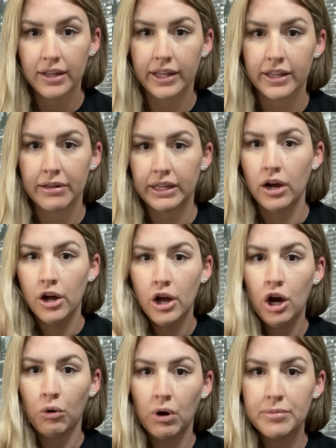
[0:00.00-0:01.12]
Like, that
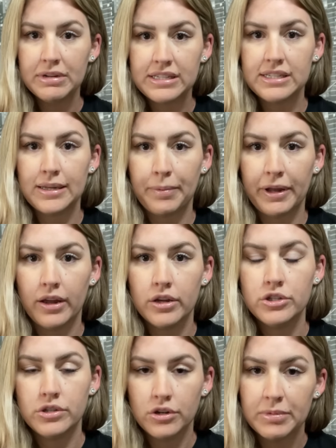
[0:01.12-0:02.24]
1 Mississippi,
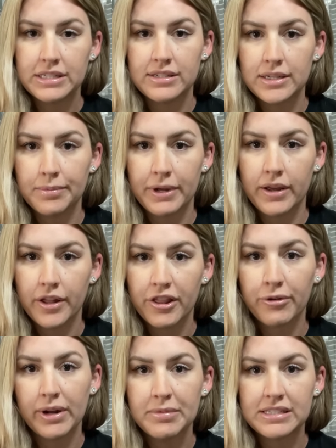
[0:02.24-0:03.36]
2 Mississippi,
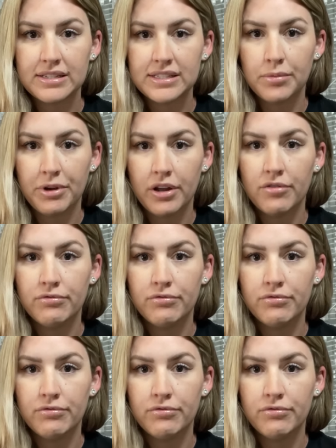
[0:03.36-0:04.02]
3 Mississippi,